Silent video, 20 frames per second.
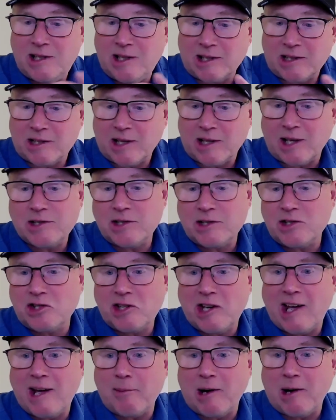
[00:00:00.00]
It doesn't
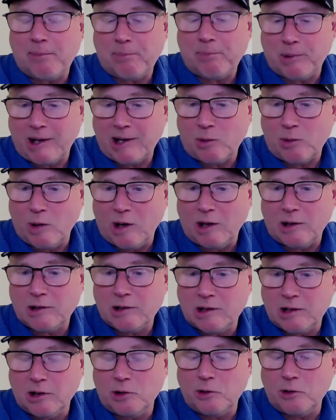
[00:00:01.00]
jam up like
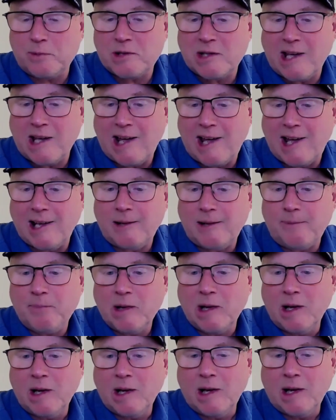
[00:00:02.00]
welded loops can.
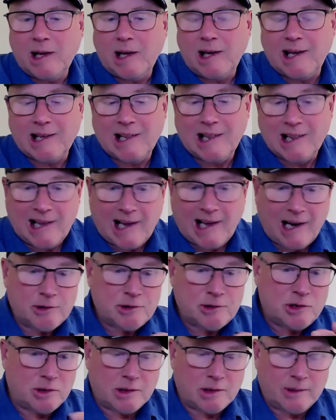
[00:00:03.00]
It
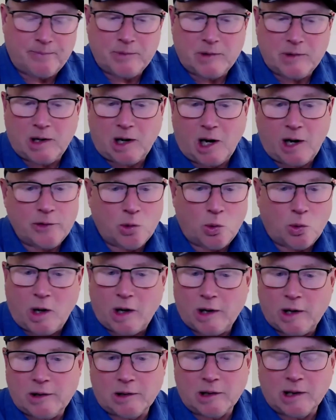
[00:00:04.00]
allows you to on the
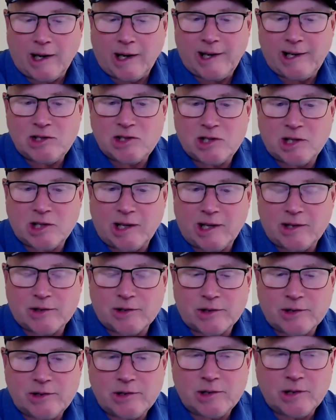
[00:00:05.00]
water line
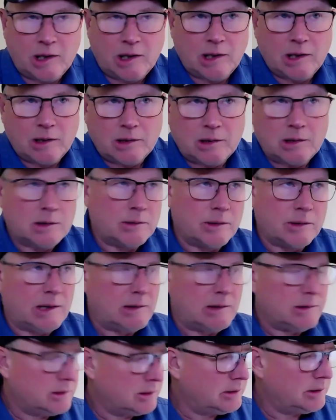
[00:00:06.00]
changes
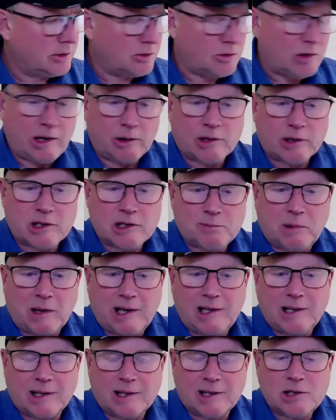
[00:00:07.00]
without trying to
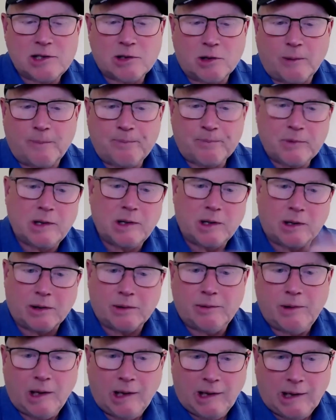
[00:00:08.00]
explain this. So,
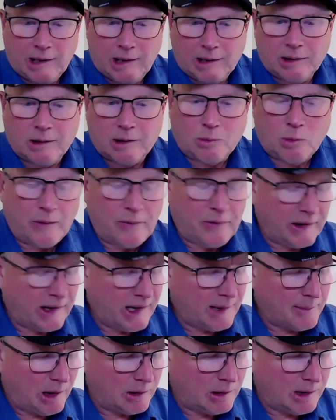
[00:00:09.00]
one thing
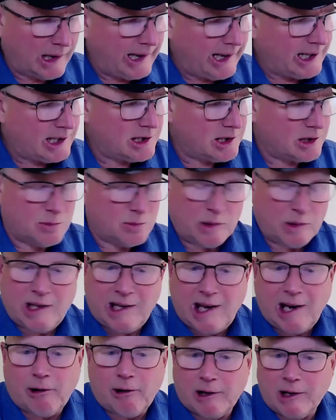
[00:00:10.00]
about lakes is we
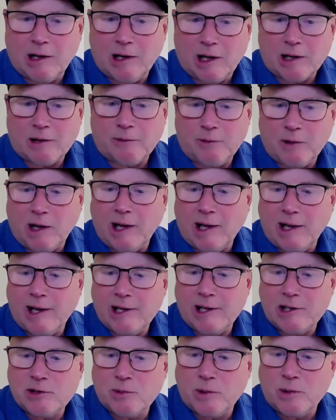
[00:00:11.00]
carry a lot of fly
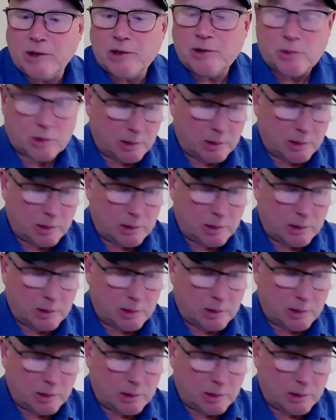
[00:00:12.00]
lines with us.